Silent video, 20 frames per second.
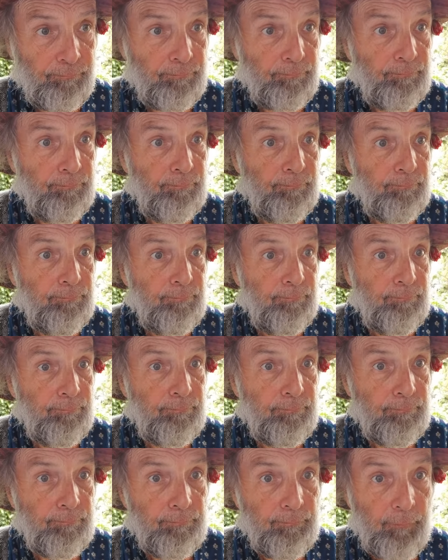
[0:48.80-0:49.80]
mm -hmm.
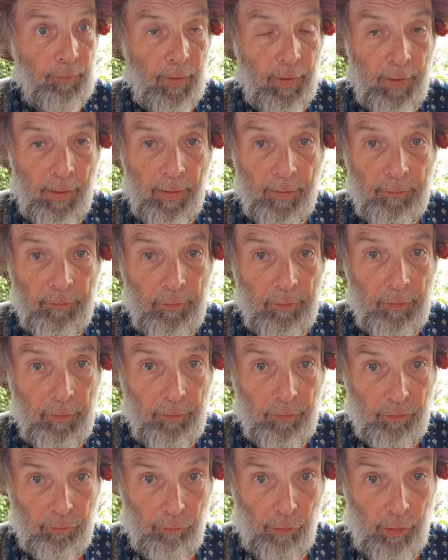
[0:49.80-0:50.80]
and to
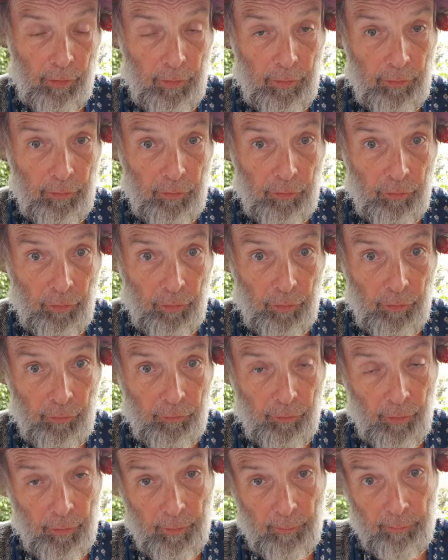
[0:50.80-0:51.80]
the straight Indian
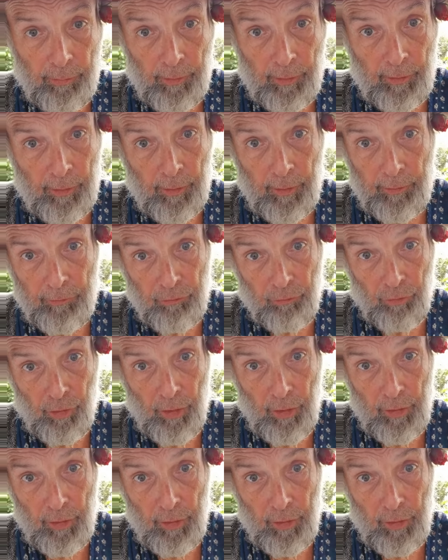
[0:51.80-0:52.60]
tourist on the uh, train.